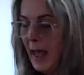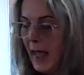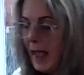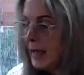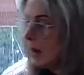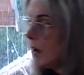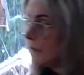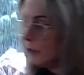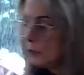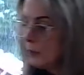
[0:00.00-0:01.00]
And
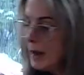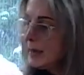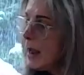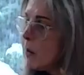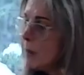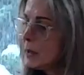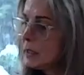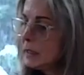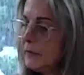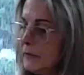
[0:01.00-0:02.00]
for the right now, I'm going
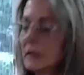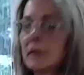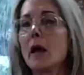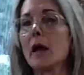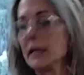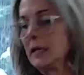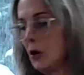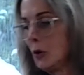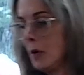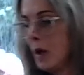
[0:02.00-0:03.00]
to leave it
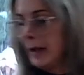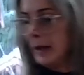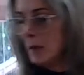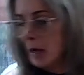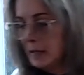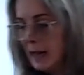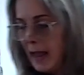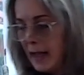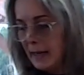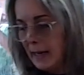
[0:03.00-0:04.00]
keto. I am not going to
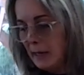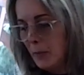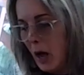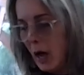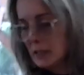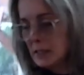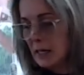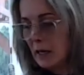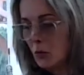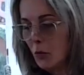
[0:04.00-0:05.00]
add any
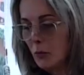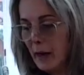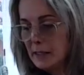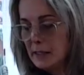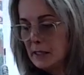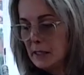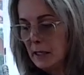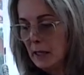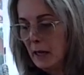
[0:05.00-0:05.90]
pasta or rice.